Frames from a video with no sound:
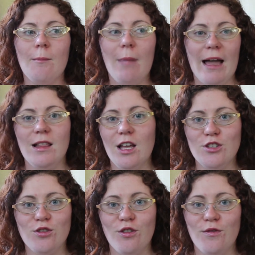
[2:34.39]

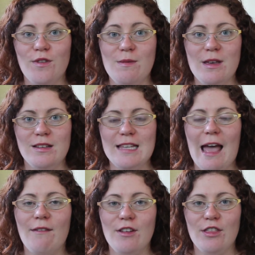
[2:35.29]
biological females
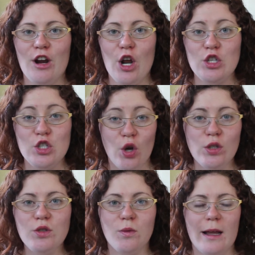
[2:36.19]
having their
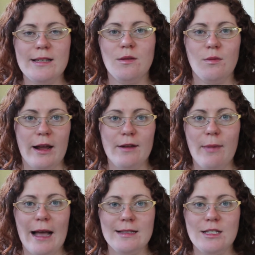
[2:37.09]
adult rite of
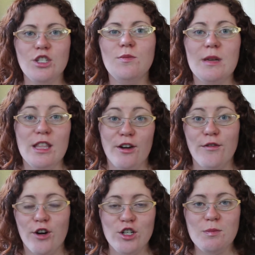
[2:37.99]
passage be their
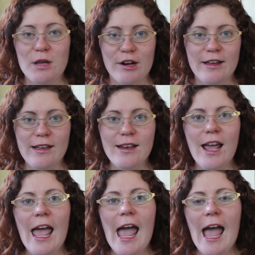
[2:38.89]
first period.
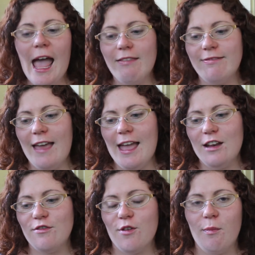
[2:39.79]
And
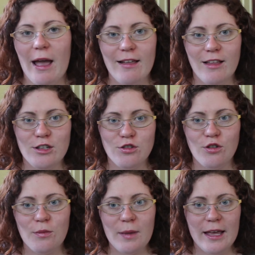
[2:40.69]
then for
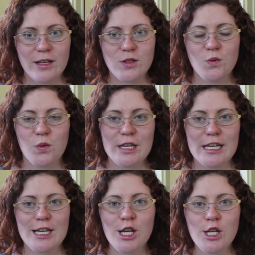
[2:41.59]
biological males,
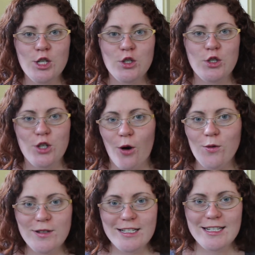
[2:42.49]
we
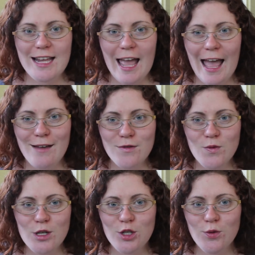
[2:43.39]
don't have a
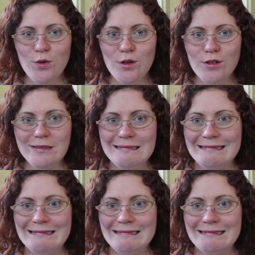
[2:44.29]
ritual.